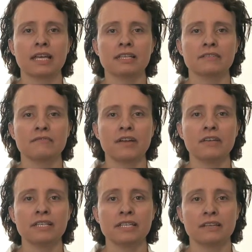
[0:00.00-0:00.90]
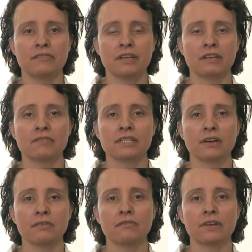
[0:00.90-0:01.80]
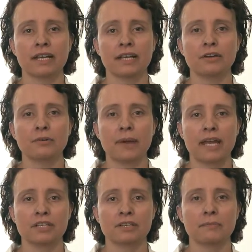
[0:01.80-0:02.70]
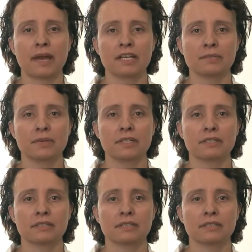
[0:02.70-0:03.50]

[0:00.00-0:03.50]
is a very significant result for clinical patient management.